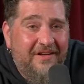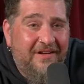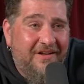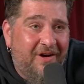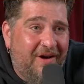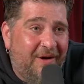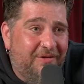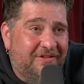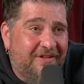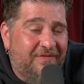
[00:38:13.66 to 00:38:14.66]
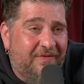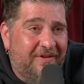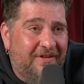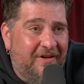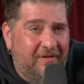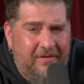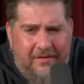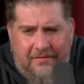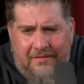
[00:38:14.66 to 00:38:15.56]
you know. I always think it's you know